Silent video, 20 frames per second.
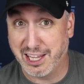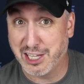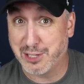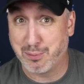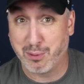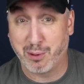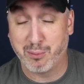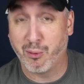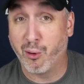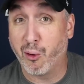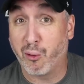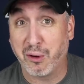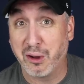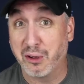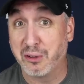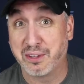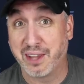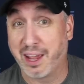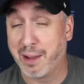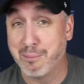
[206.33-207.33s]
It's
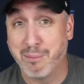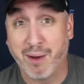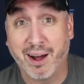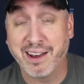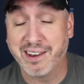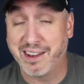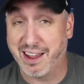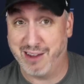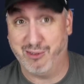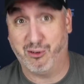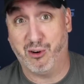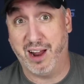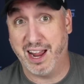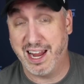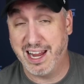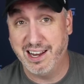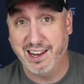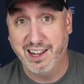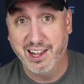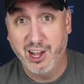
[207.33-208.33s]
Memorial Day Monday,
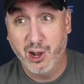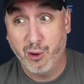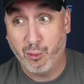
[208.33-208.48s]
right?